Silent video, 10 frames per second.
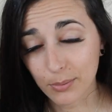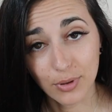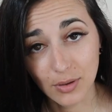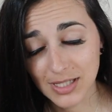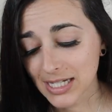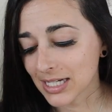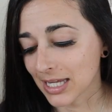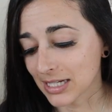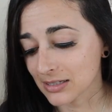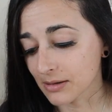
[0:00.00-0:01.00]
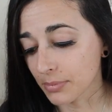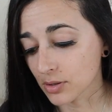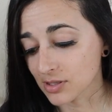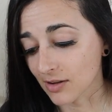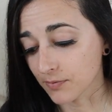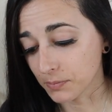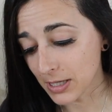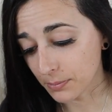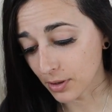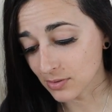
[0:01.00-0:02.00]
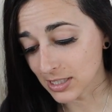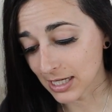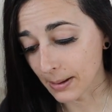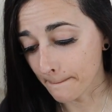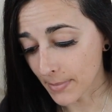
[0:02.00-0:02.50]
protein, and it is composed of pea protein,